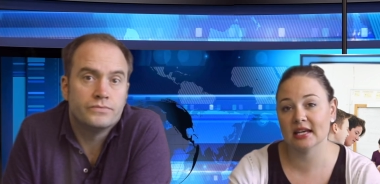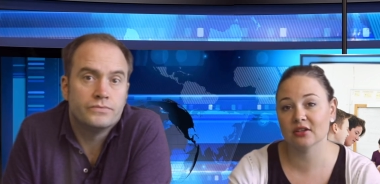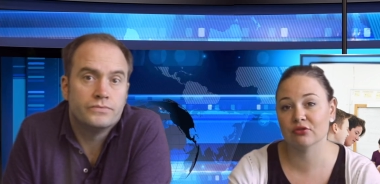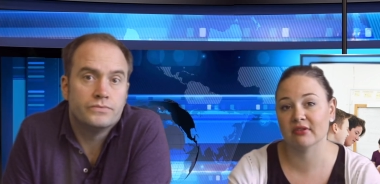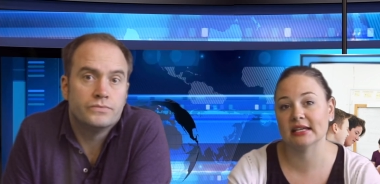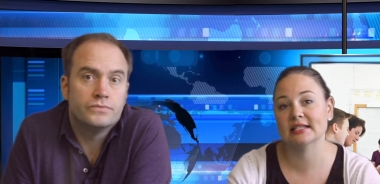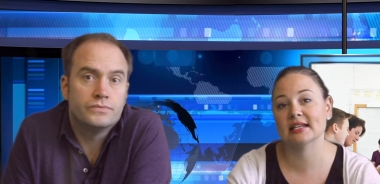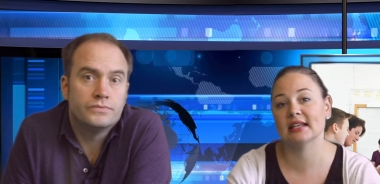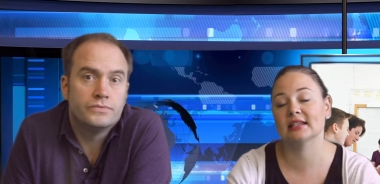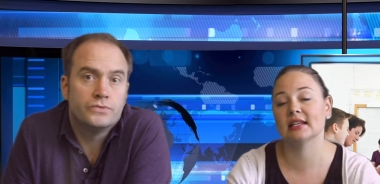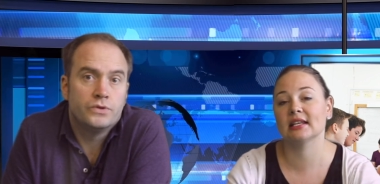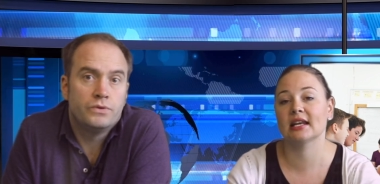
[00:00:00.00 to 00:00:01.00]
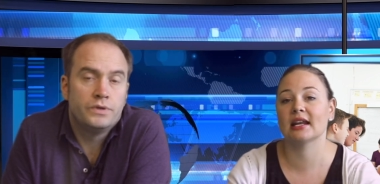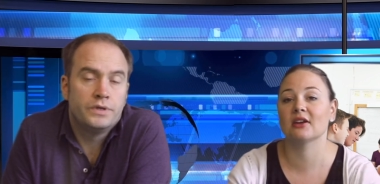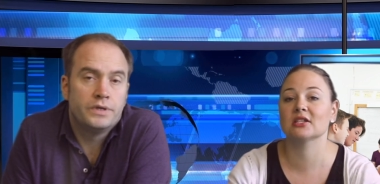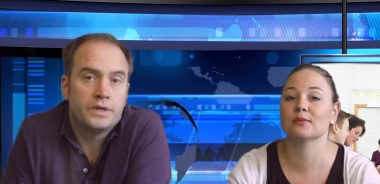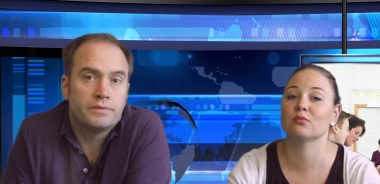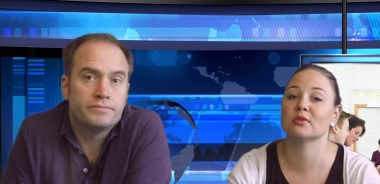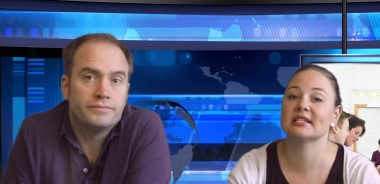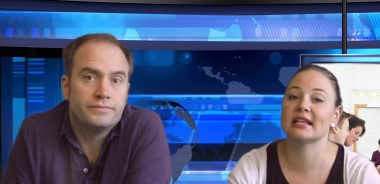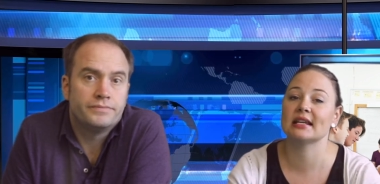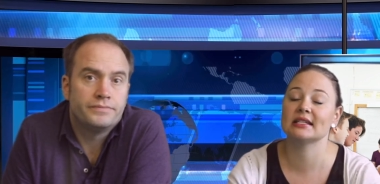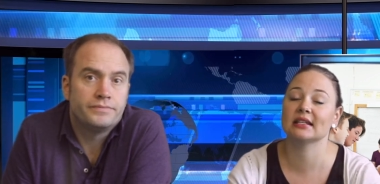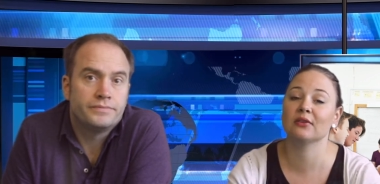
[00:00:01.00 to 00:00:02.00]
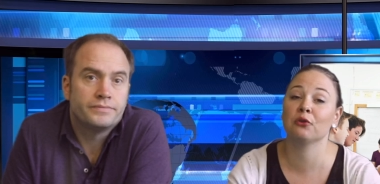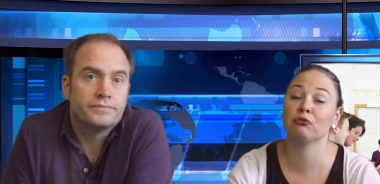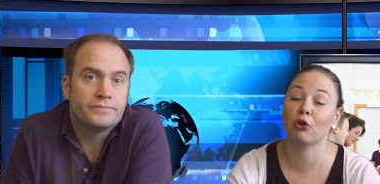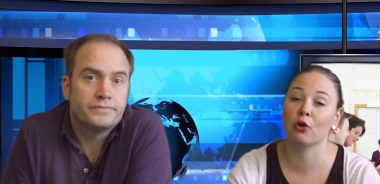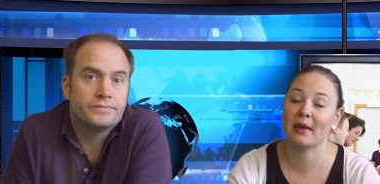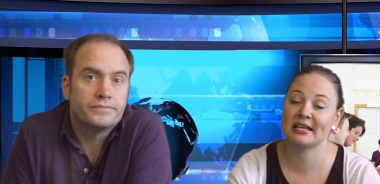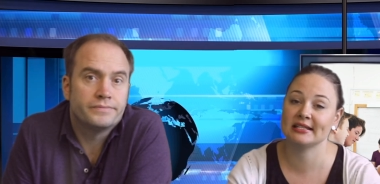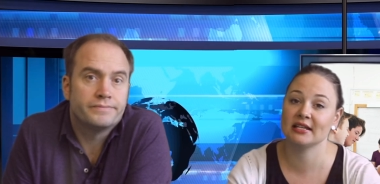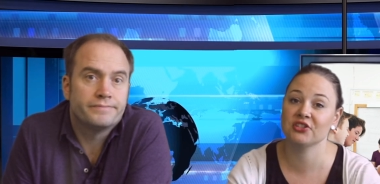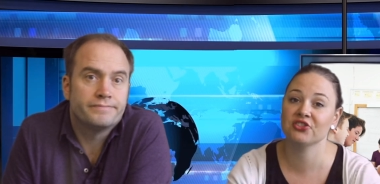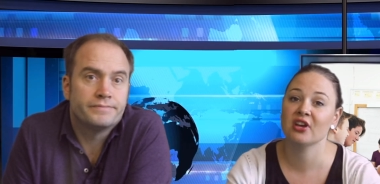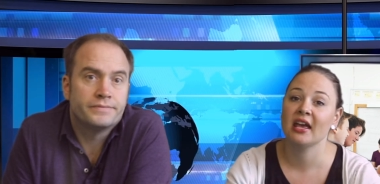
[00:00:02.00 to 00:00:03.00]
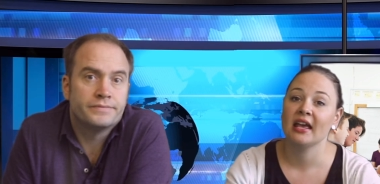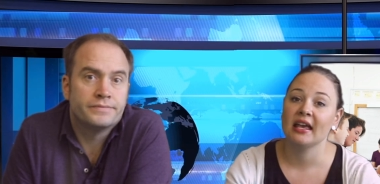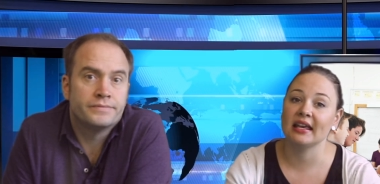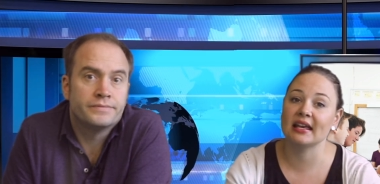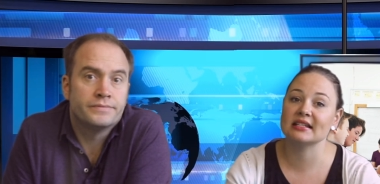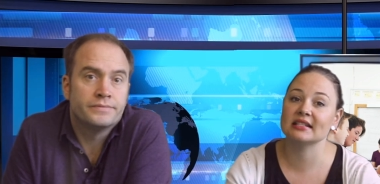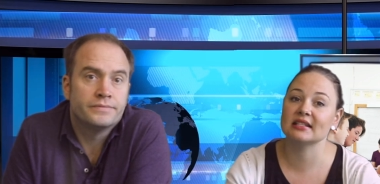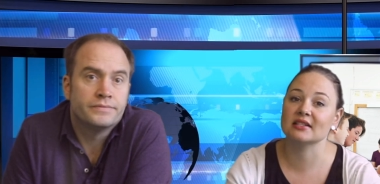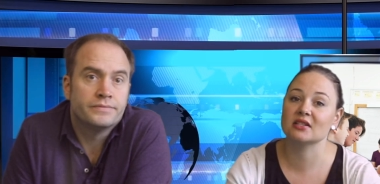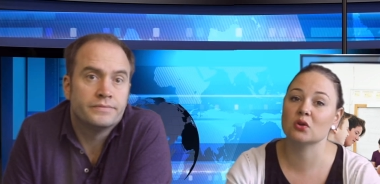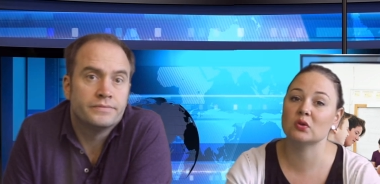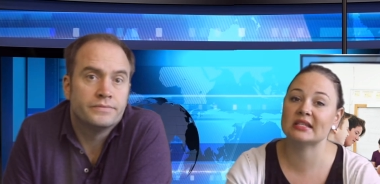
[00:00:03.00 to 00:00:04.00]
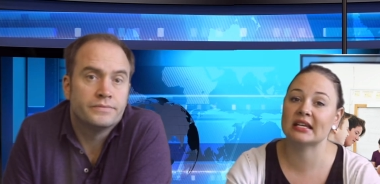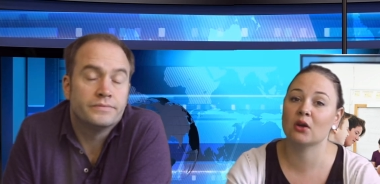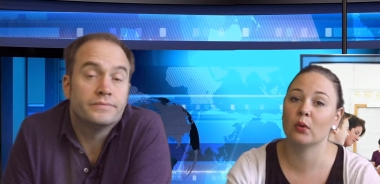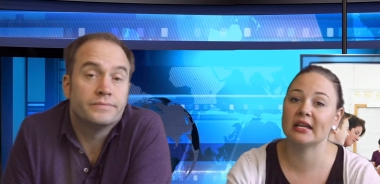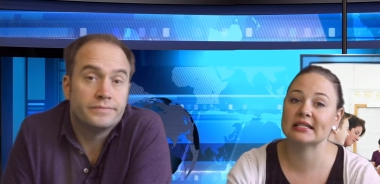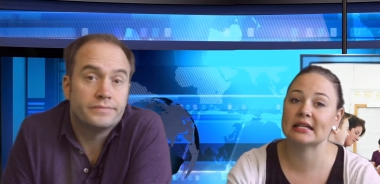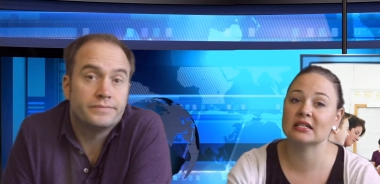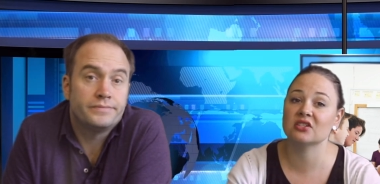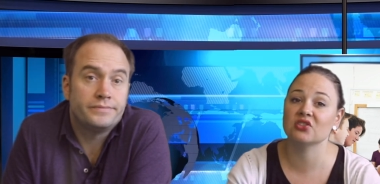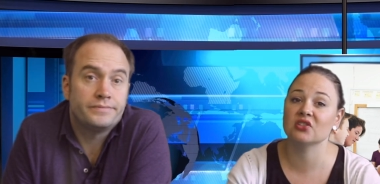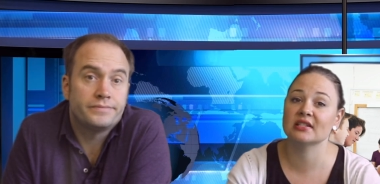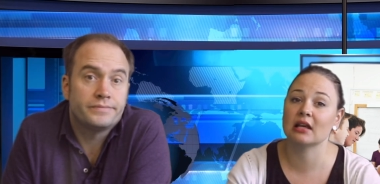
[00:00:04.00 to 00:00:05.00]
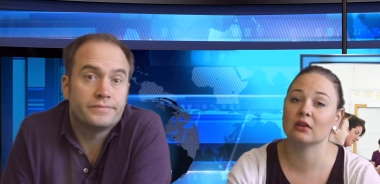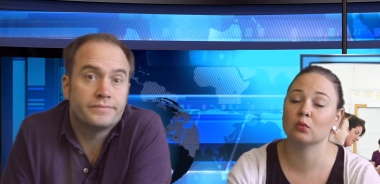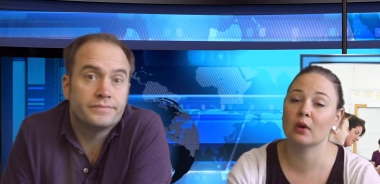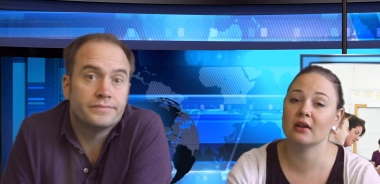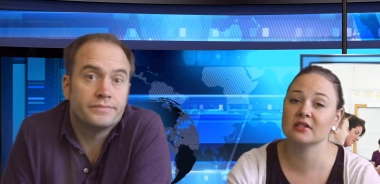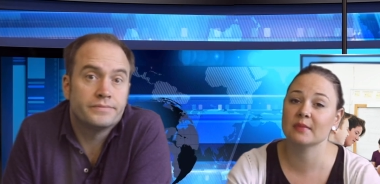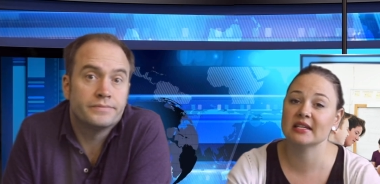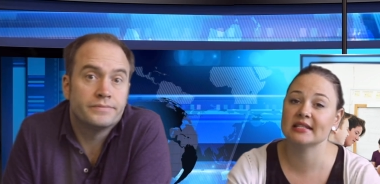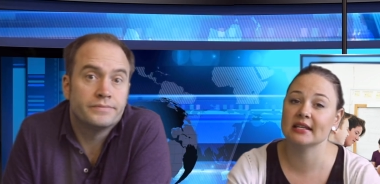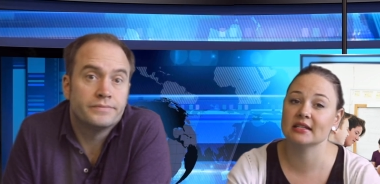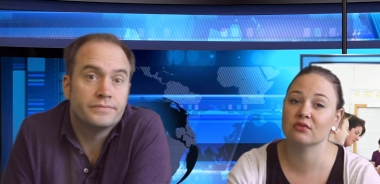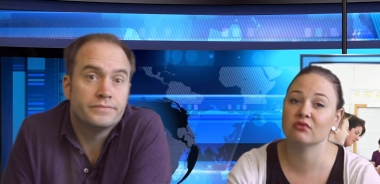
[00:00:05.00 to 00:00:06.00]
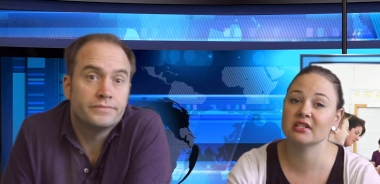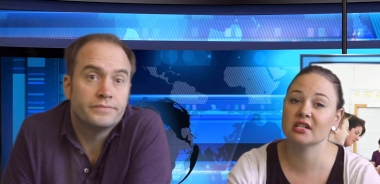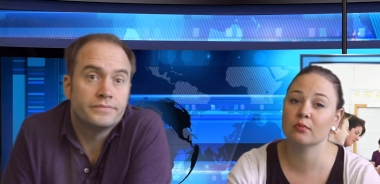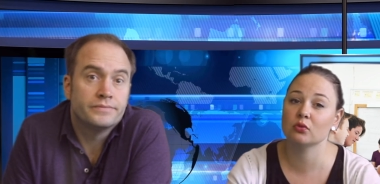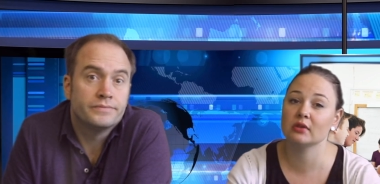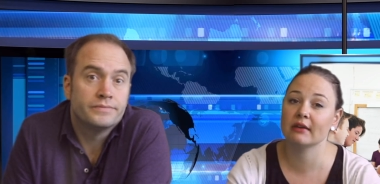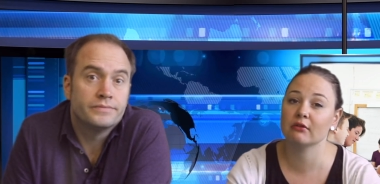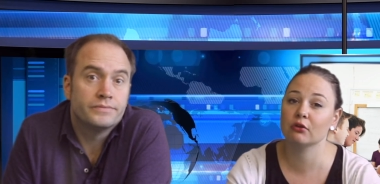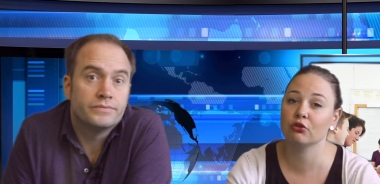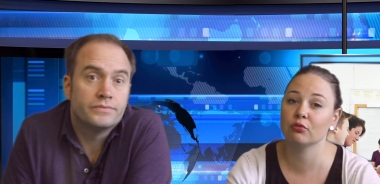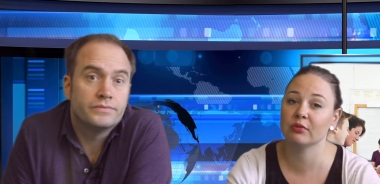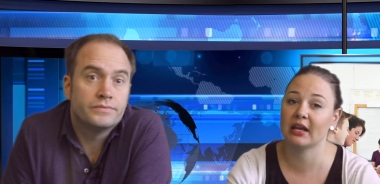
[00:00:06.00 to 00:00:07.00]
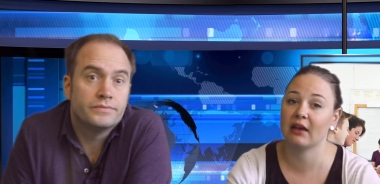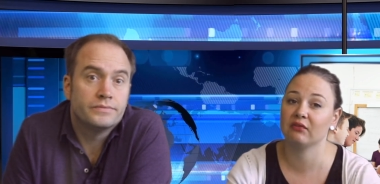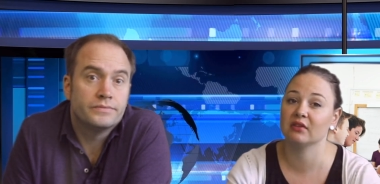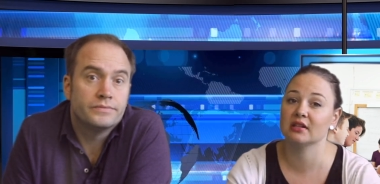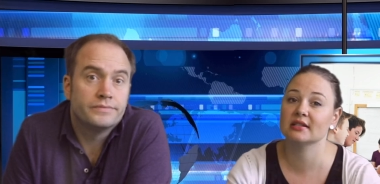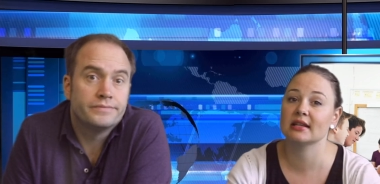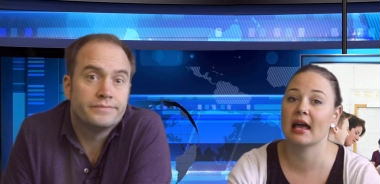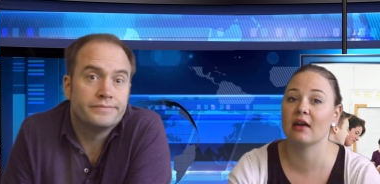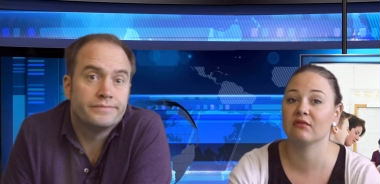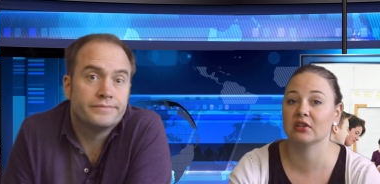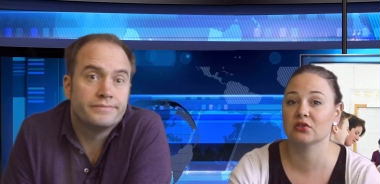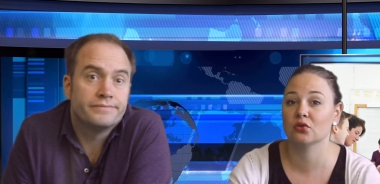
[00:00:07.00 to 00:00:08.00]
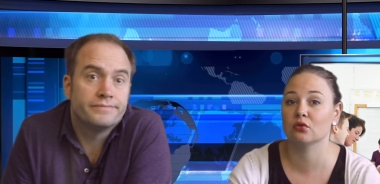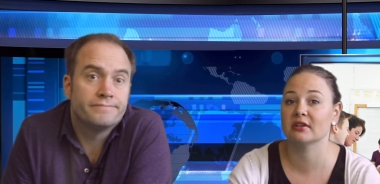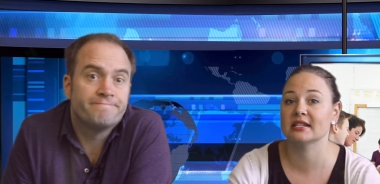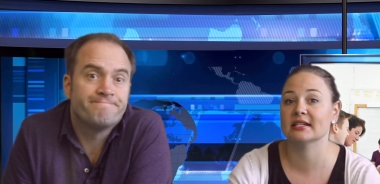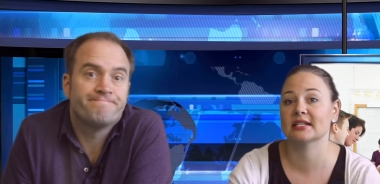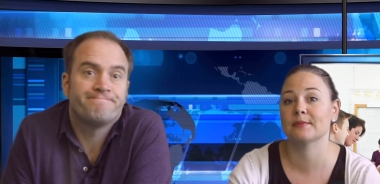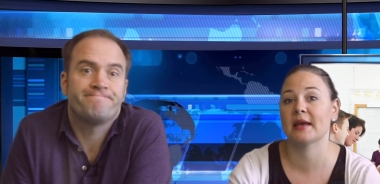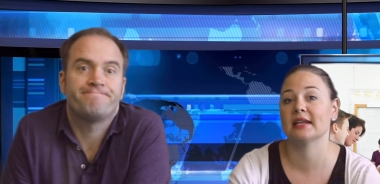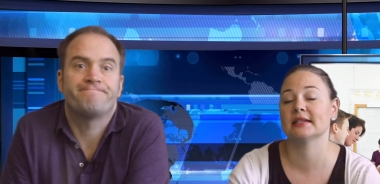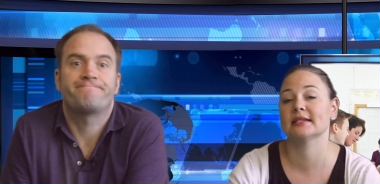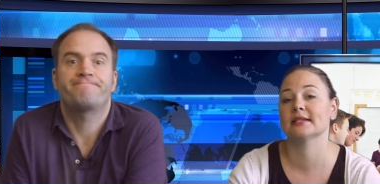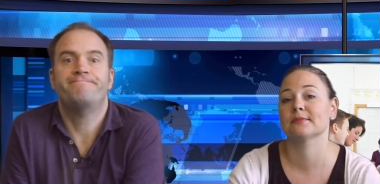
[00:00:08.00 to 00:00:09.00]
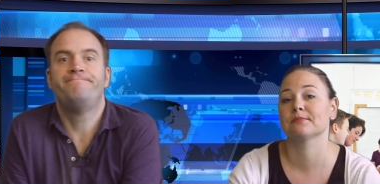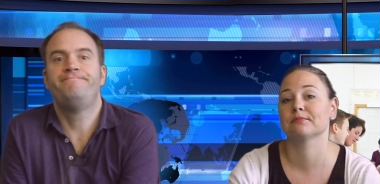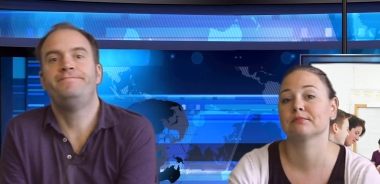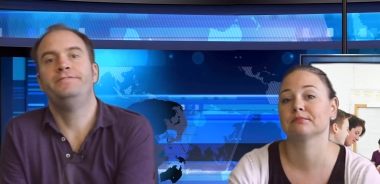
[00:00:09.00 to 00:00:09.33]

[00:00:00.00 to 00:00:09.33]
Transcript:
Speaker 1: the increase and that the announcement was sending the wrong message. He added that schools in Queensland and New South Wales may seek to redouble their recruitment efforts at Victoria's expense.